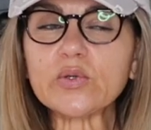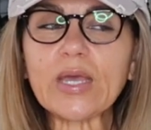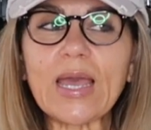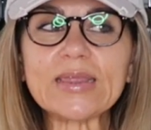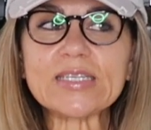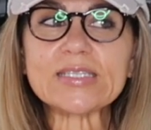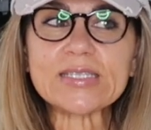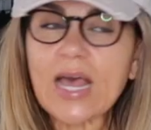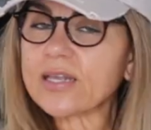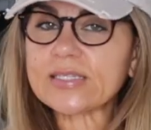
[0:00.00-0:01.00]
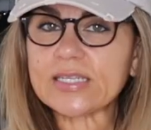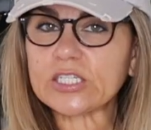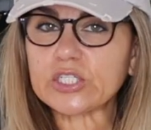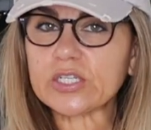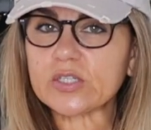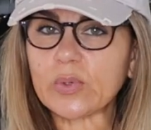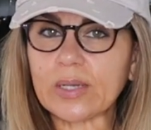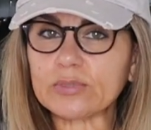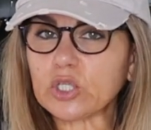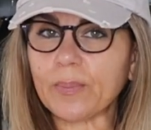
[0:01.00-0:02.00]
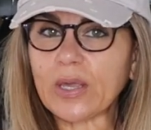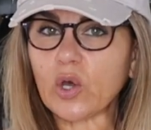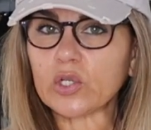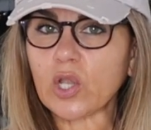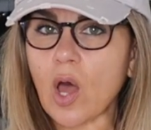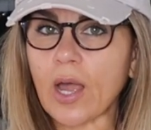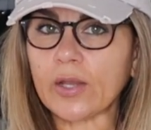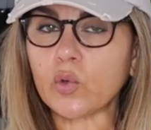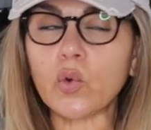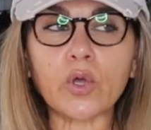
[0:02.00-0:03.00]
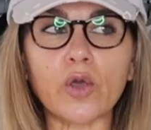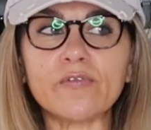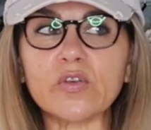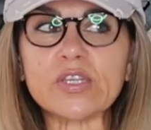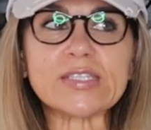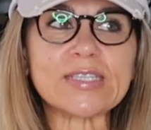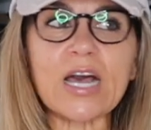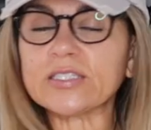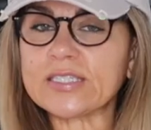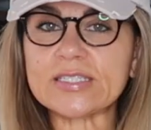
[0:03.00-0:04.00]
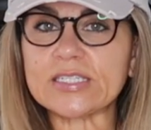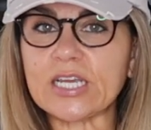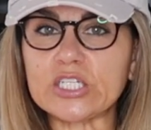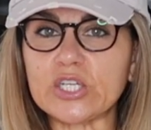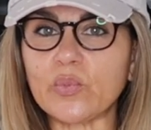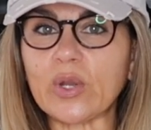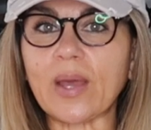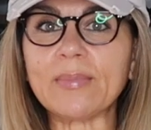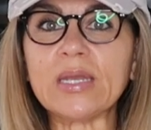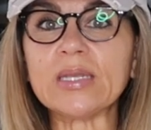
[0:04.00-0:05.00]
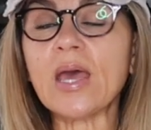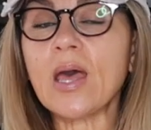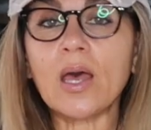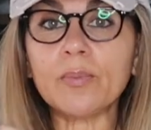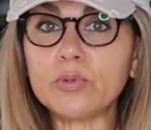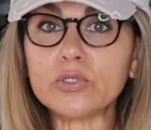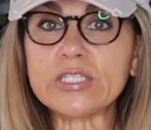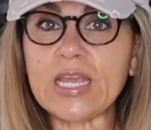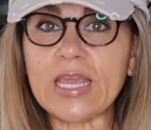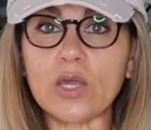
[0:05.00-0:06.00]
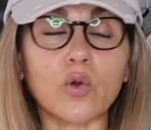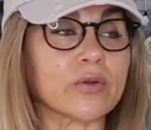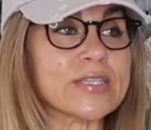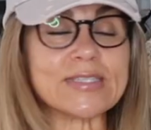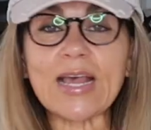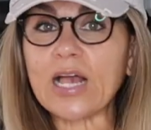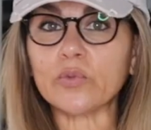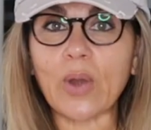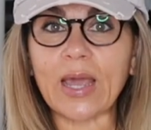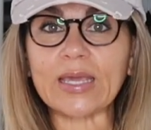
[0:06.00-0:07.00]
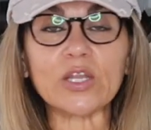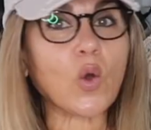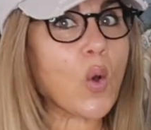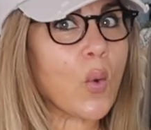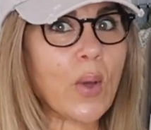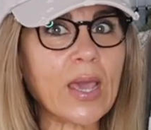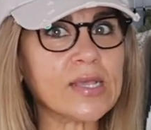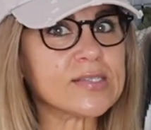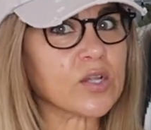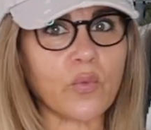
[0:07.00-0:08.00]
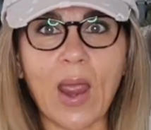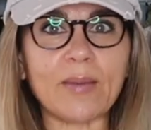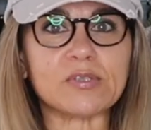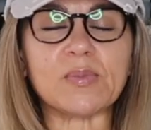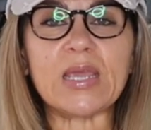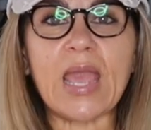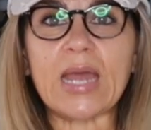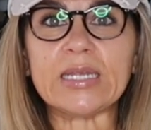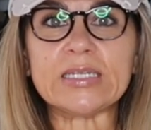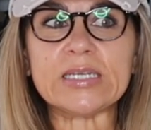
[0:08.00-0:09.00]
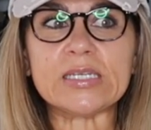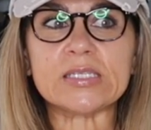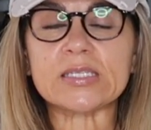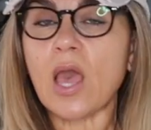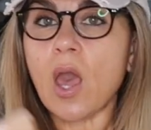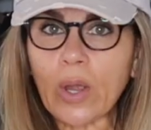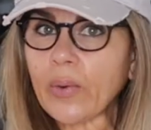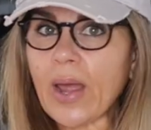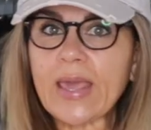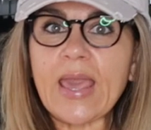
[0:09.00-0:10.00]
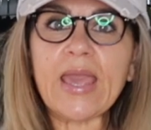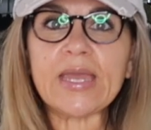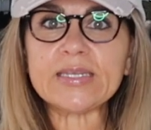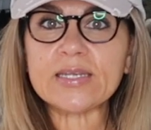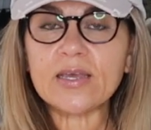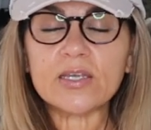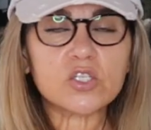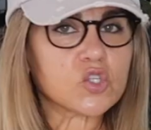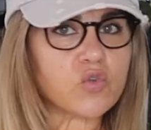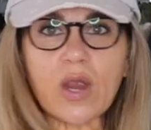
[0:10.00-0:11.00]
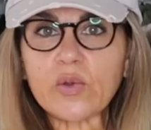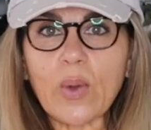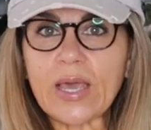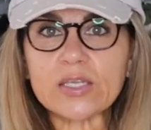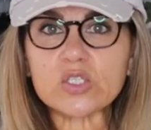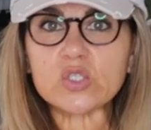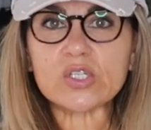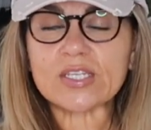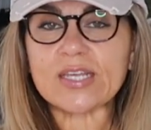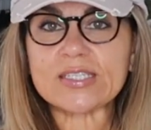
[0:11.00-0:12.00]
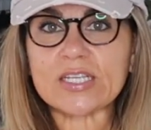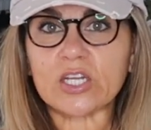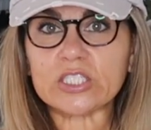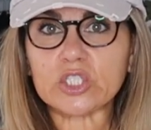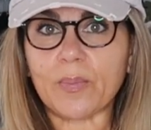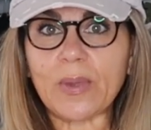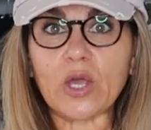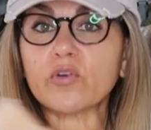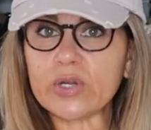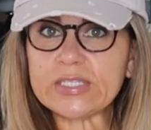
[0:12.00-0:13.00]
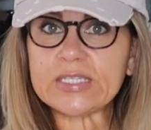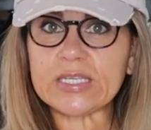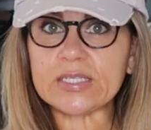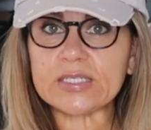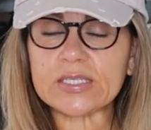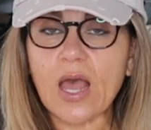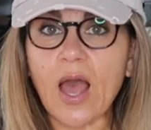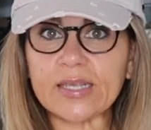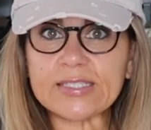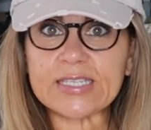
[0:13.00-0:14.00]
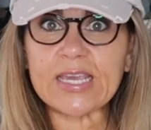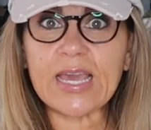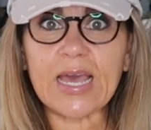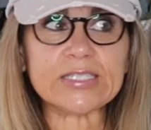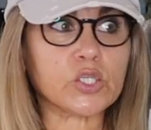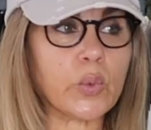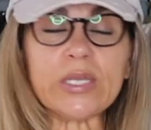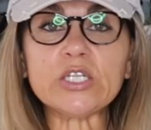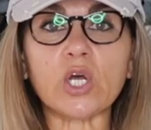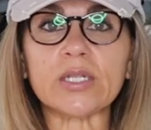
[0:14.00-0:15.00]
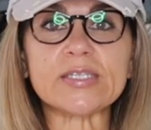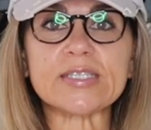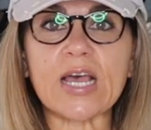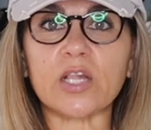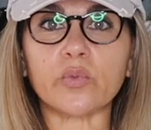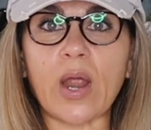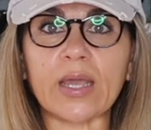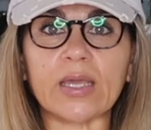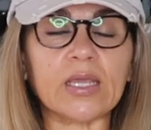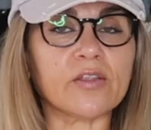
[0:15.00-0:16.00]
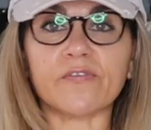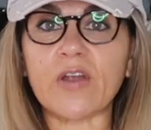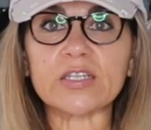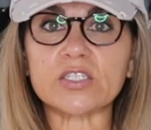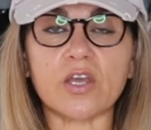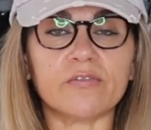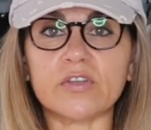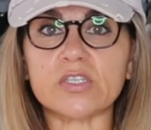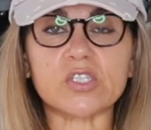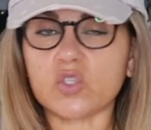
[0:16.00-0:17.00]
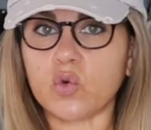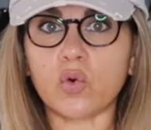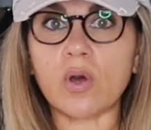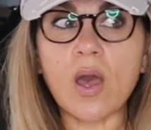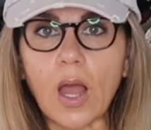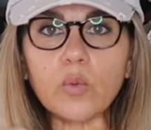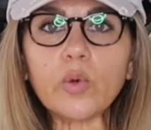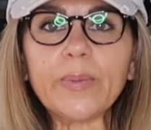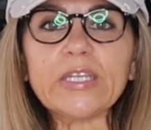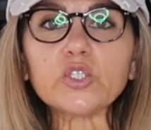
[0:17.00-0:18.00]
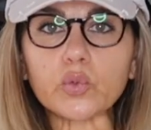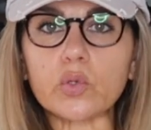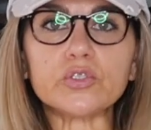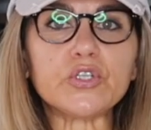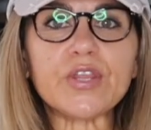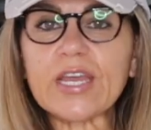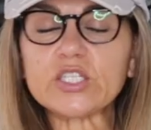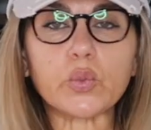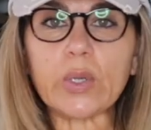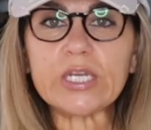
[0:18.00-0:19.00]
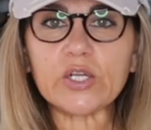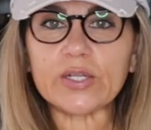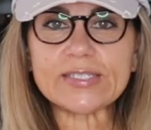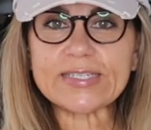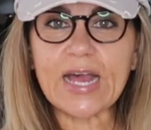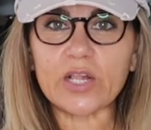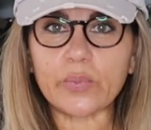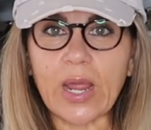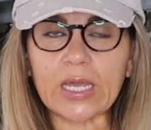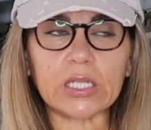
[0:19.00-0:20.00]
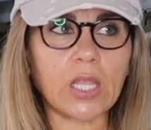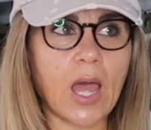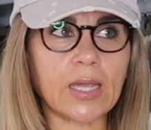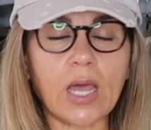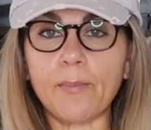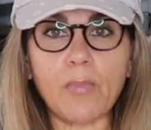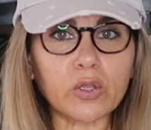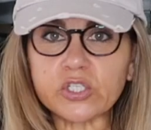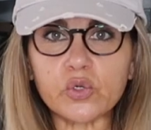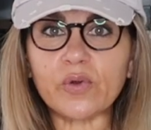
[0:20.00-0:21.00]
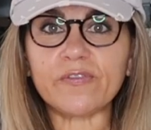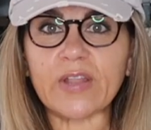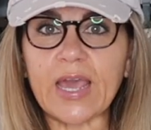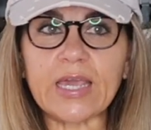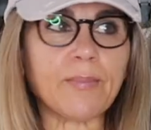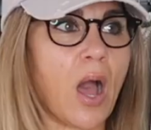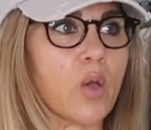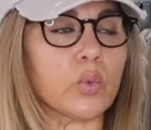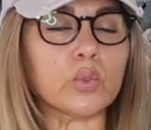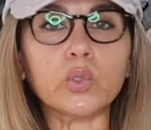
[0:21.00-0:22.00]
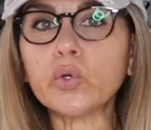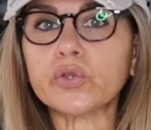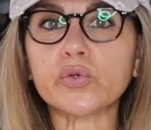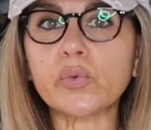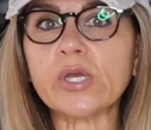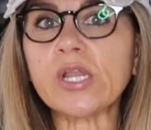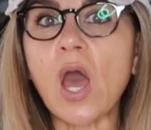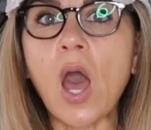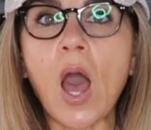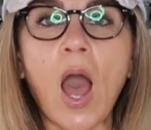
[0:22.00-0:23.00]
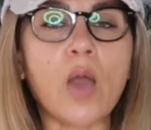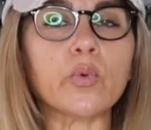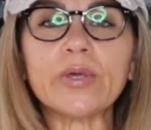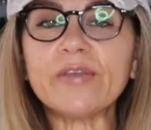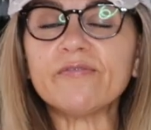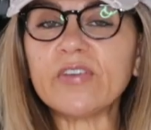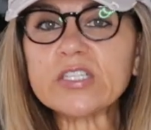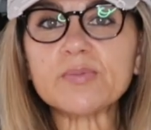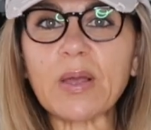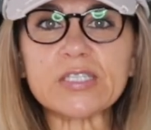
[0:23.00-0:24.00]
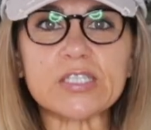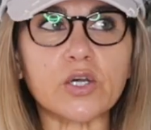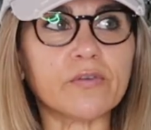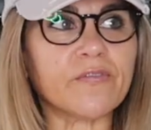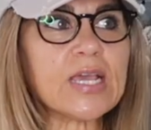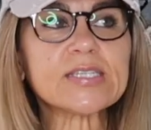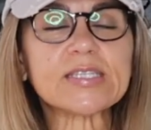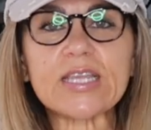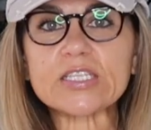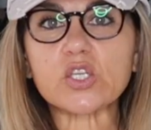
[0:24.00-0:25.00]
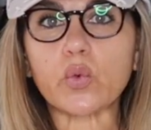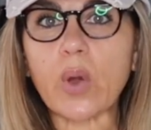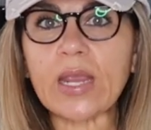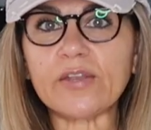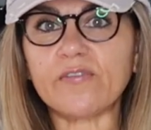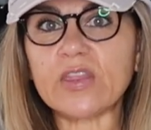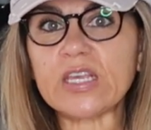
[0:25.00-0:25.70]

look at the sale sections when I'm shopping online, or go for the sale destination when I'm in a boutique or a sale rack. It always grabs me, and it is where I head straight away as soon as I start shopping. For instance, I see a $20 sale rack in the front of a store. I will be drawn to that $20 sale rack like a moth to a flame. I will look through it. I will convince myself, yes, that's great for